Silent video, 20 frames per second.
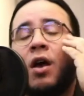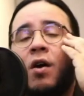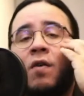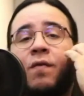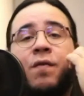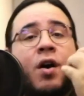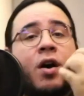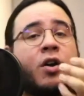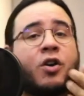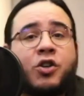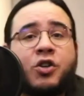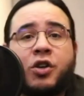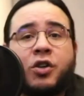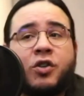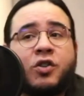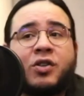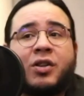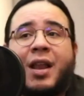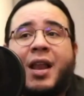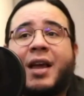
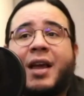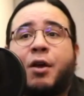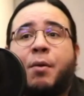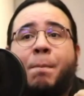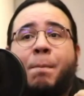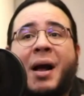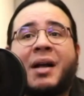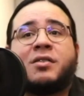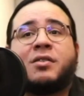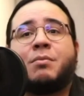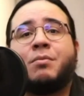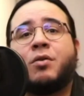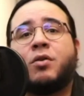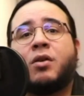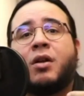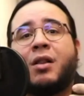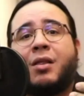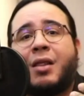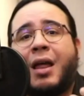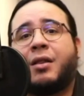functions like
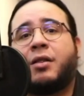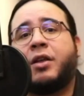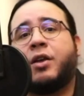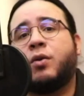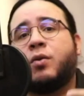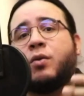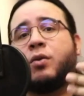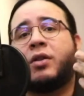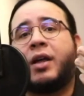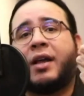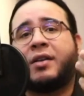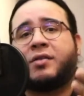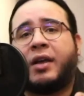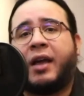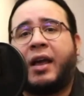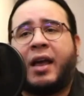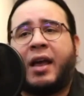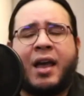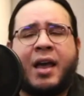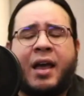maximum likelihood
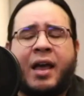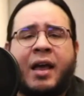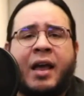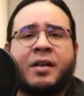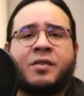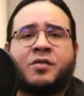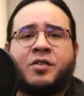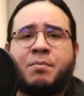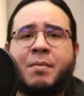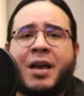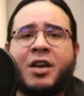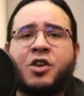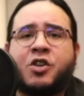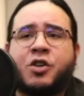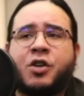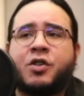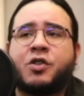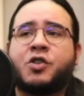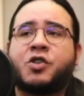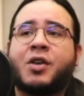
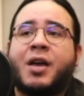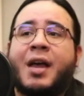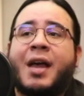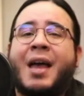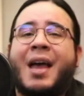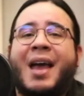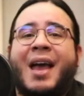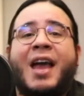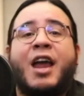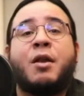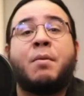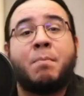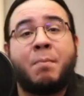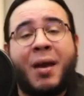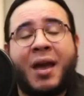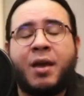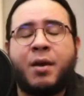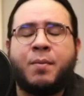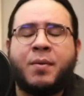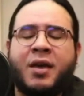estimations. And
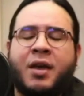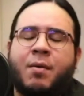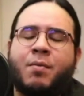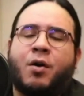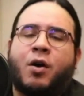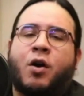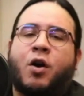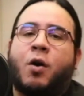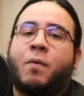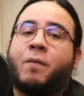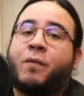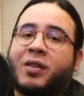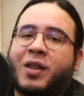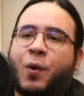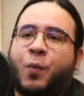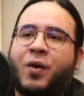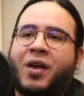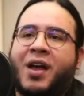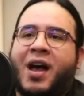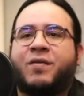maybe, hopefully
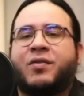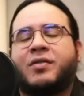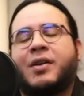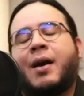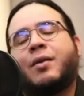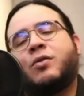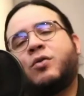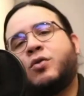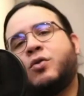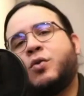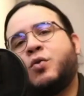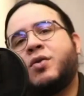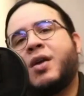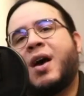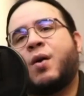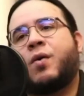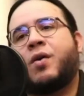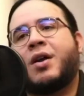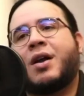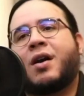we have time to do
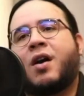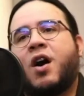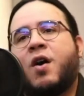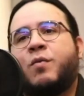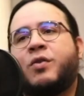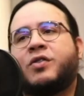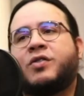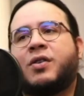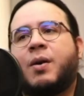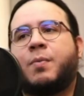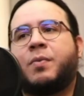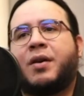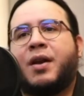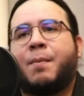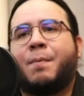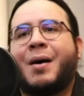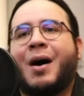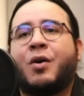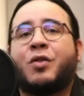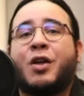that, we're going to cover something
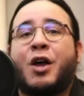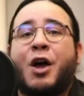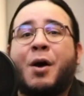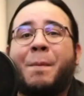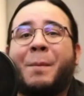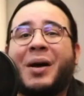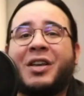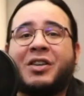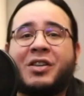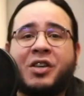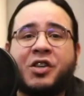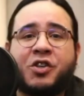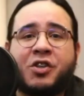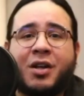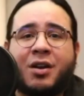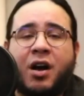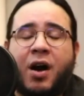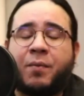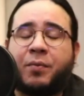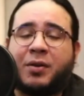about
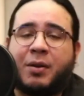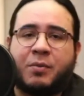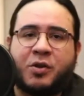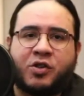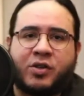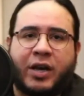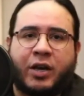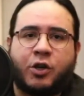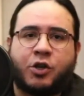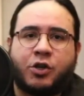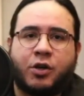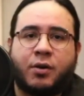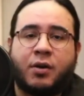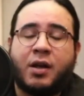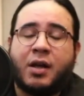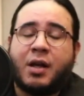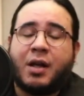Bayesian optimization.